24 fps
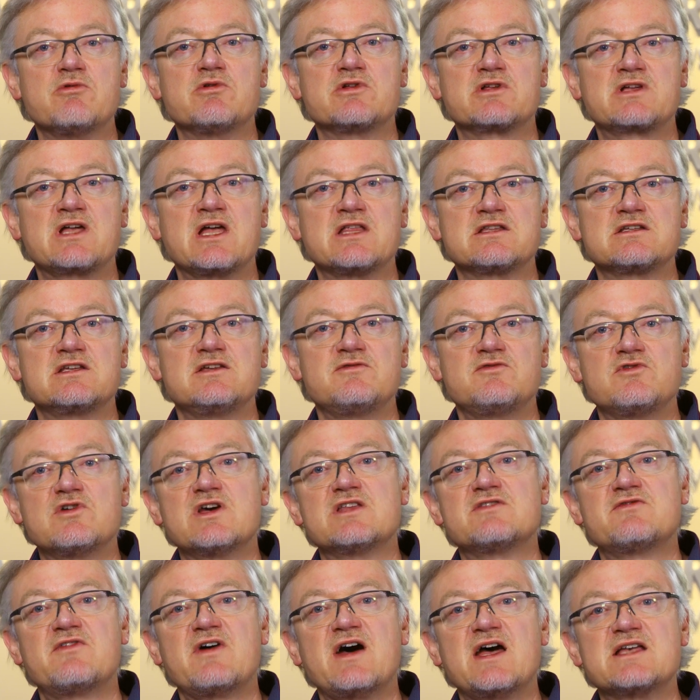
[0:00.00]
can give you
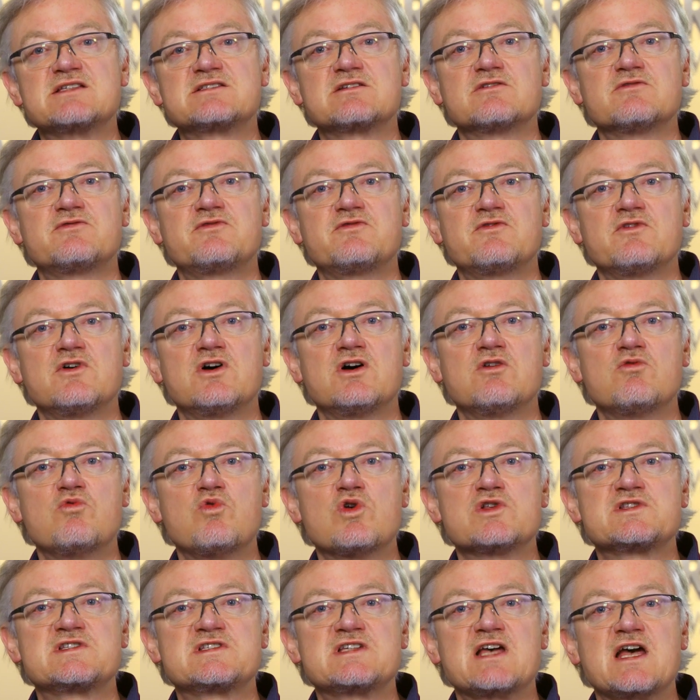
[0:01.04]
advice of
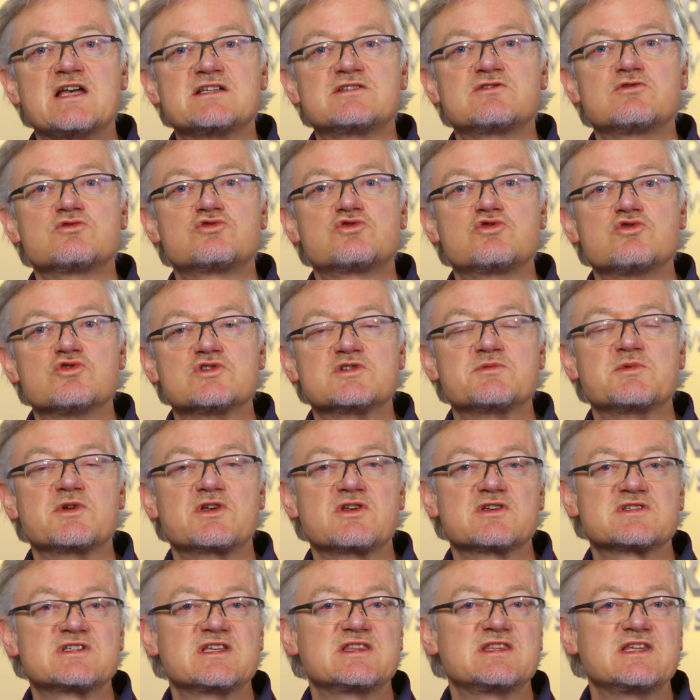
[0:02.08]
what size to choose,
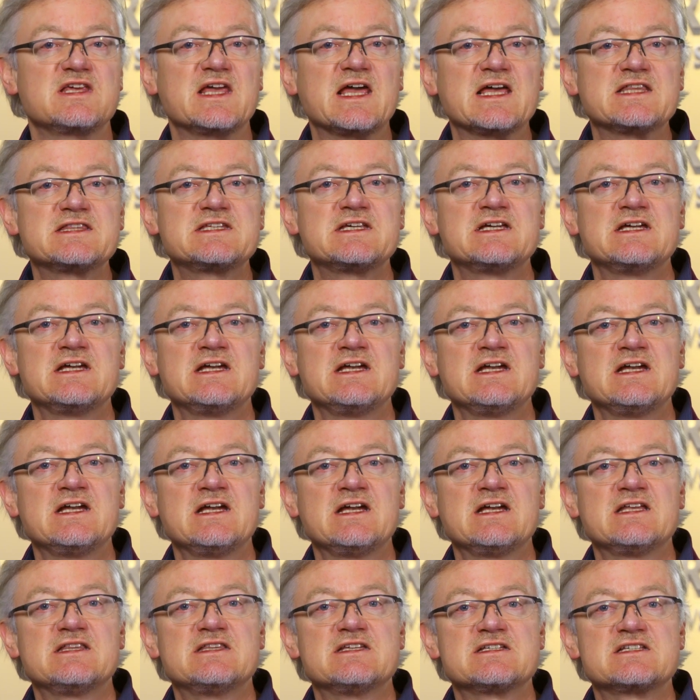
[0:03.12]
because at the end
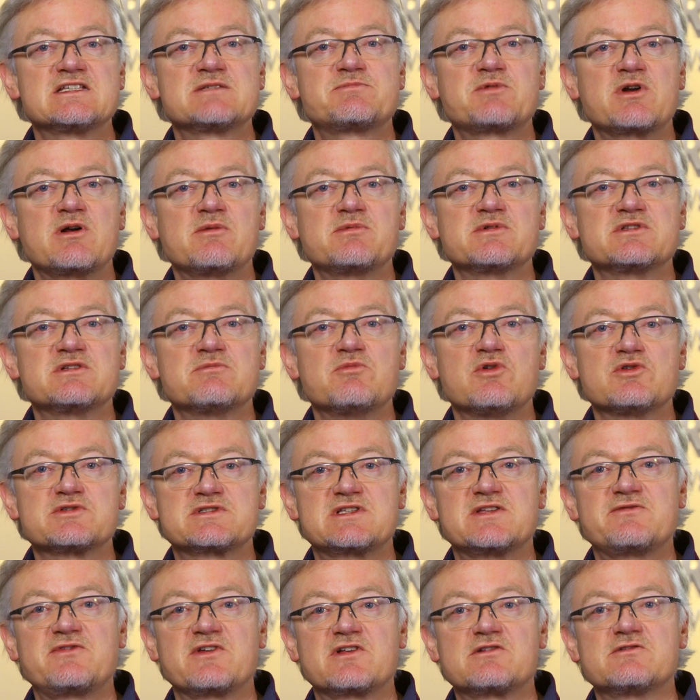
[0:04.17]
this is probably the most
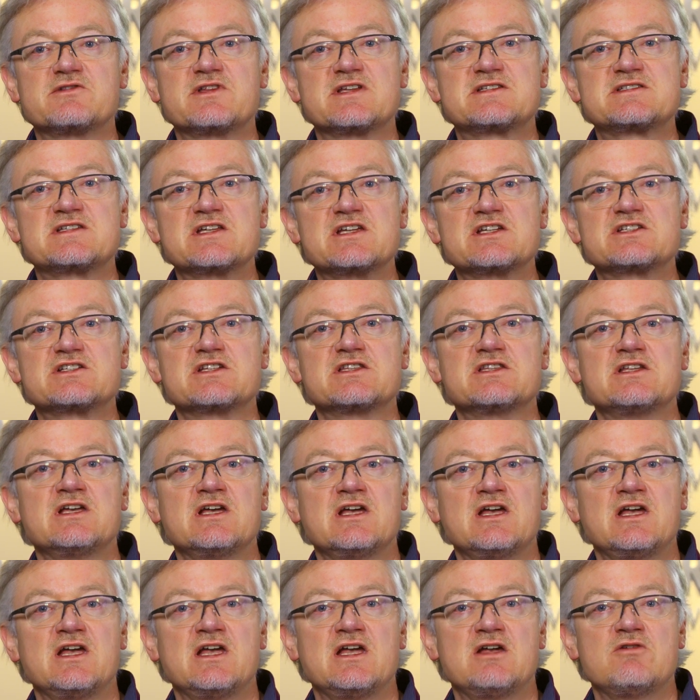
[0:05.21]
difficult decision
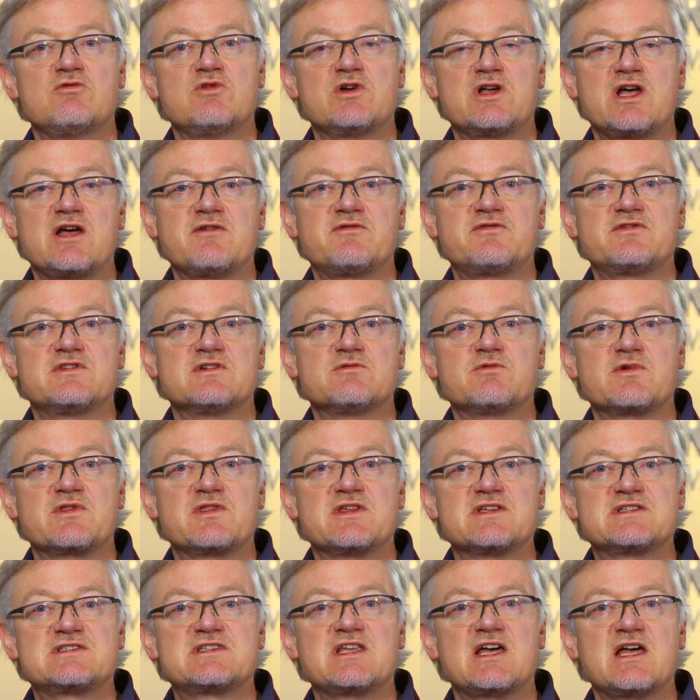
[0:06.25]
we have with
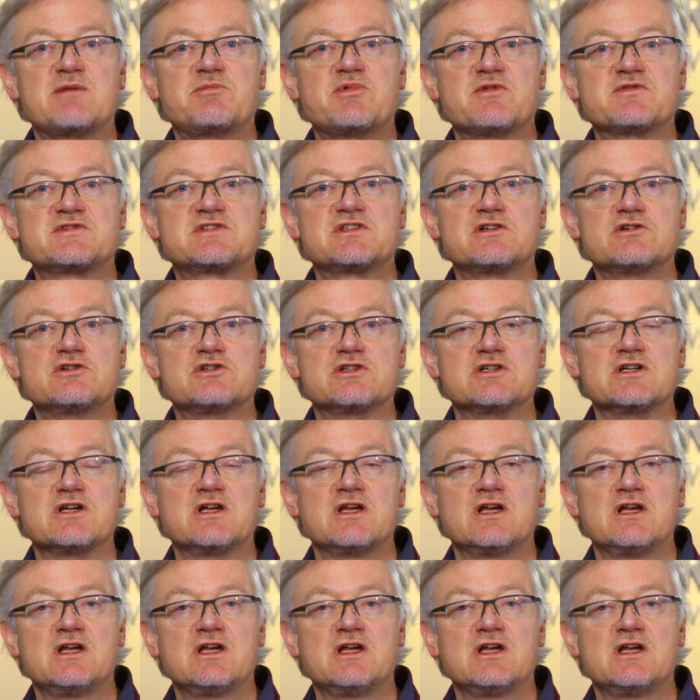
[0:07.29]
this type of surgery.